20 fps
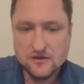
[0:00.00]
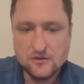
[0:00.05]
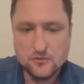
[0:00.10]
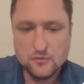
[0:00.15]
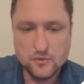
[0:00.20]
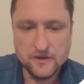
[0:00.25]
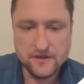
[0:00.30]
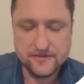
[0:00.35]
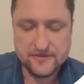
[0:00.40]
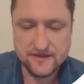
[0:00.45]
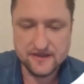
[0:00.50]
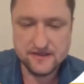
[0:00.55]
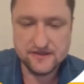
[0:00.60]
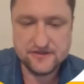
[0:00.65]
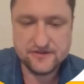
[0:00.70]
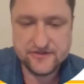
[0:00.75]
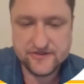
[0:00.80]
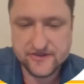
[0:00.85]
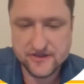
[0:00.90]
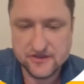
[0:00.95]
with a
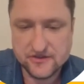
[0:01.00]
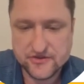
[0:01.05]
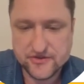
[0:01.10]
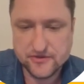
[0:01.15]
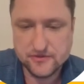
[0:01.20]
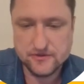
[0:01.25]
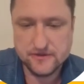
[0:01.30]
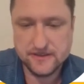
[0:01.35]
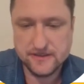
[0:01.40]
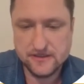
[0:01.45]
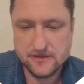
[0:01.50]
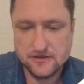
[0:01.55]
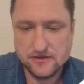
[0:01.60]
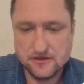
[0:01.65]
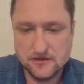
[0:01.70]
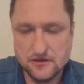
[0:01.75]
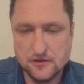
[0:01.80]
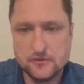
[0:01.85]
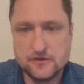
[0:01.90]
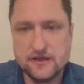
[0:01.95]
centrally
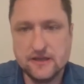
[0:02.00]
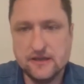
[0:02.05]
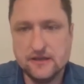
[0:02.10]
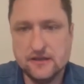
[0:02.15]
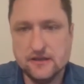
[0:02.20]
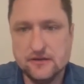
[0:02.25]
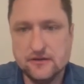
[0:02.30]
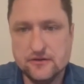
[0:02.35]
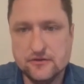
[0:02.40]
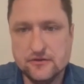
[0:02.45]
located